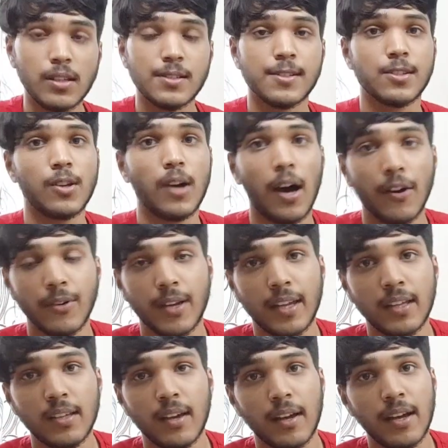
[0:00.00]
teaches you how you
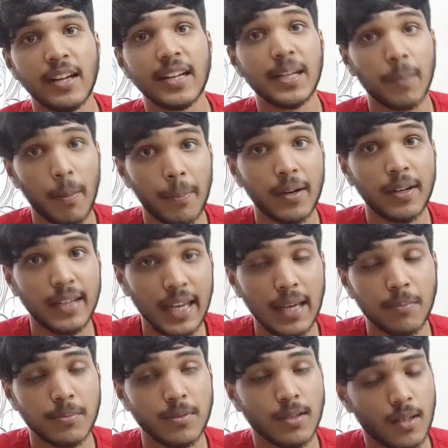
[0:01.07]
can remember
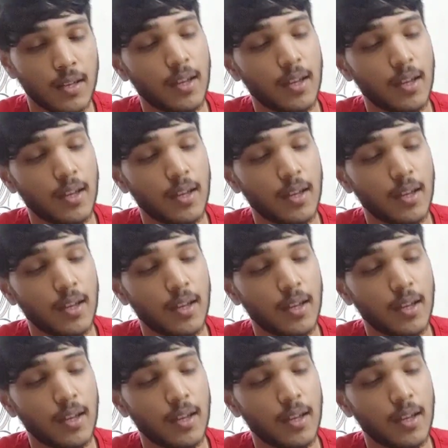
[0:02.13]
names.